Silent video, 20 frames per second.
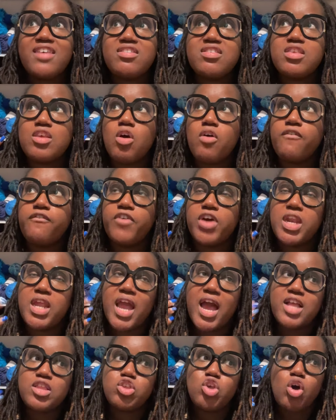so funny.
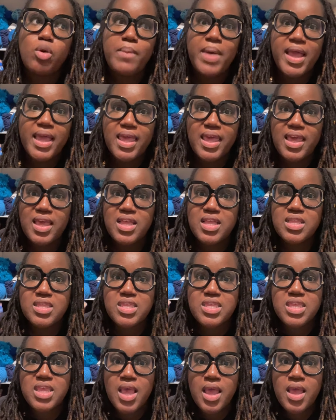I told my
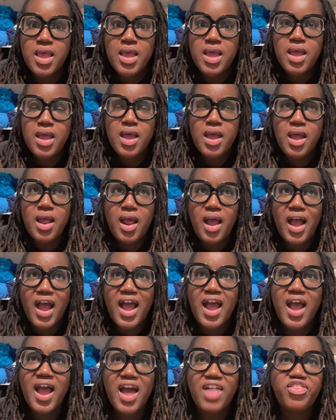kids,
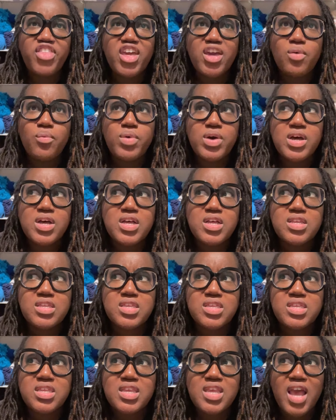I think it
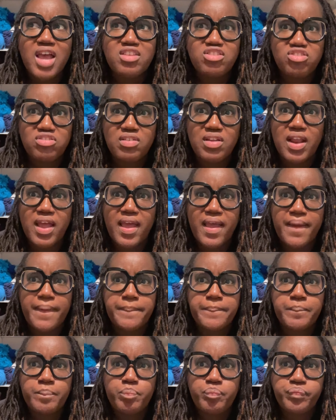was
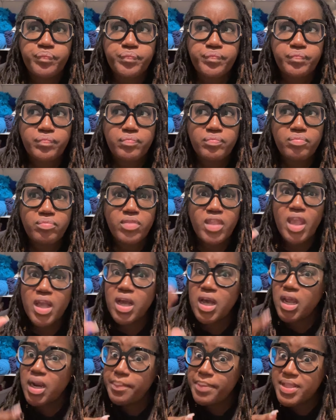yesterday,
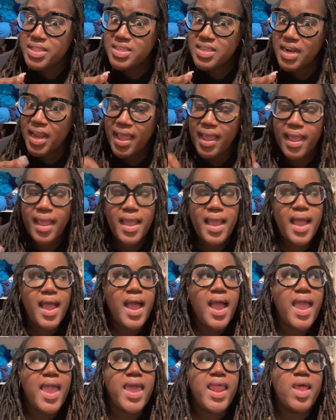could have been today,
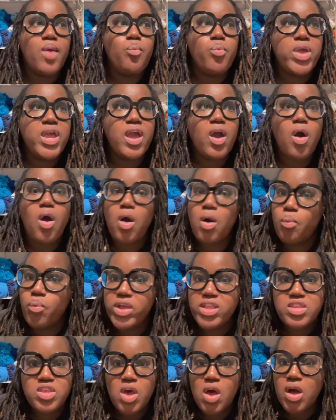and we
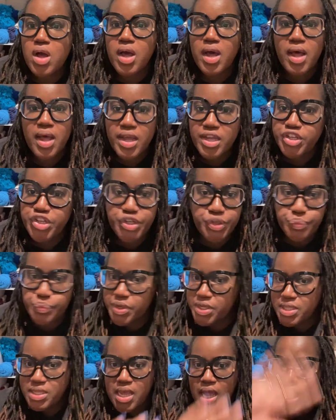talk
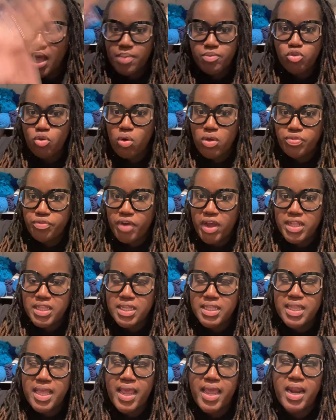101 times all
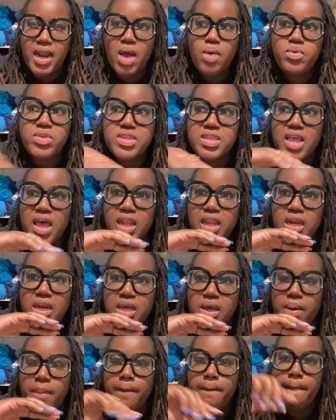throughout the day, and I was telling
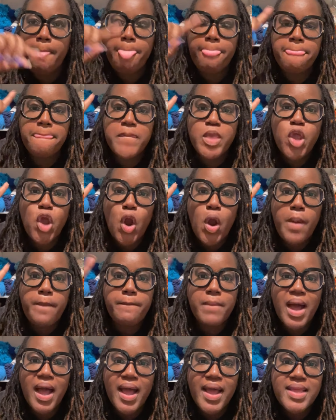them your
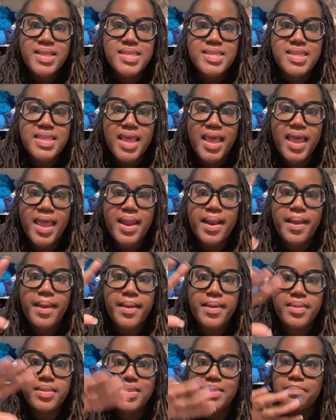mindset
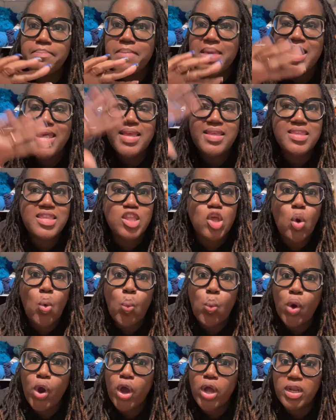means the
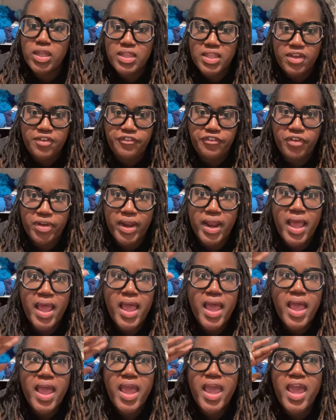world of different.
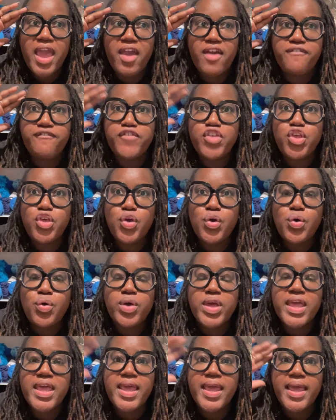If you
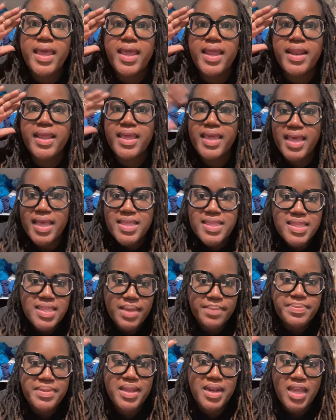can get
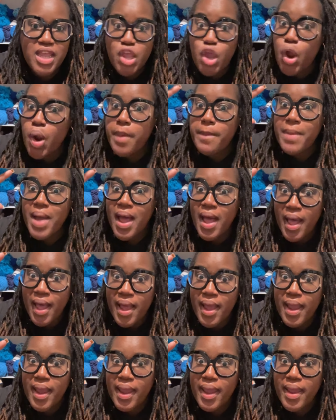something in your
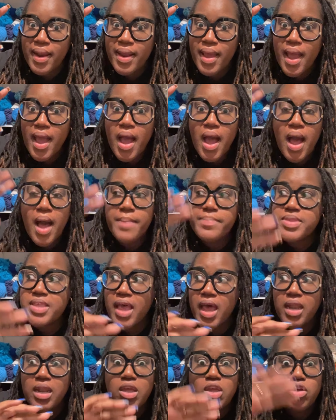mind, I'm
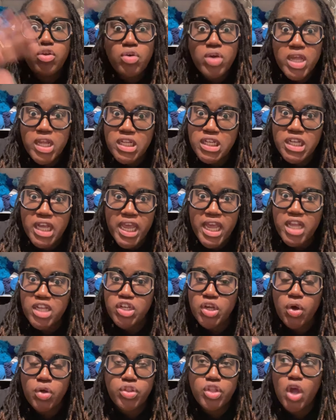telling you, you can change
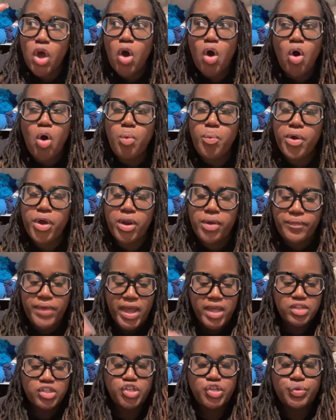the whole world
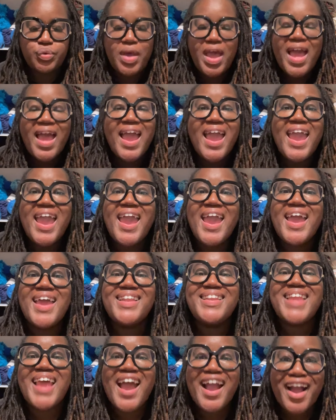around you.
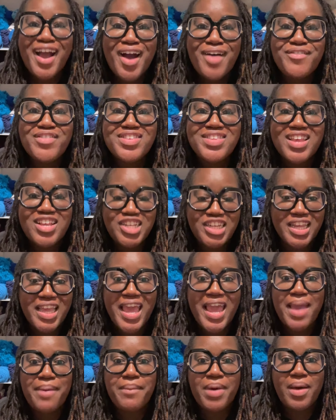And that conversation
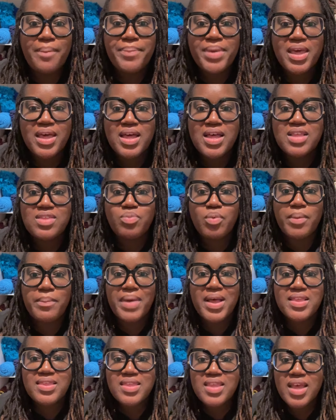came up because with
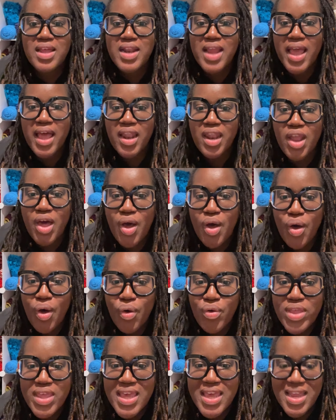my son,
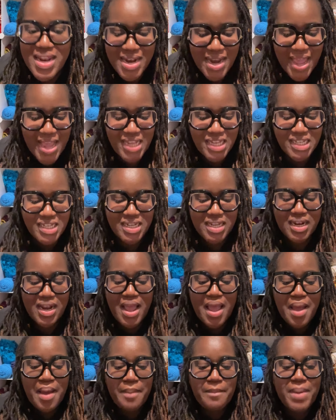hello ye nation,
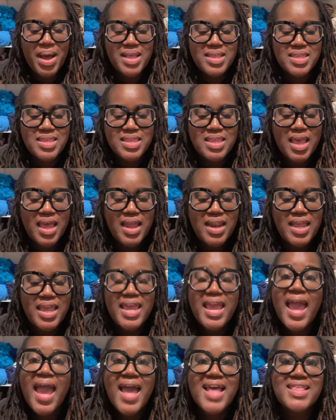my son,
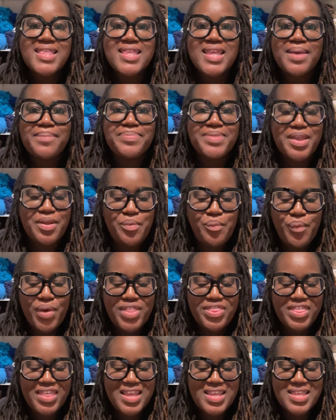he had something
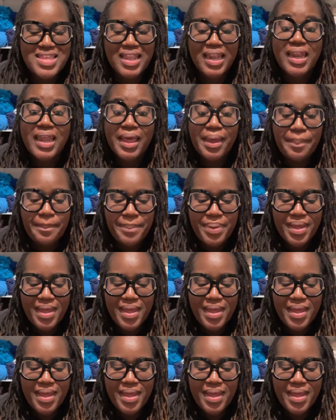with his lip,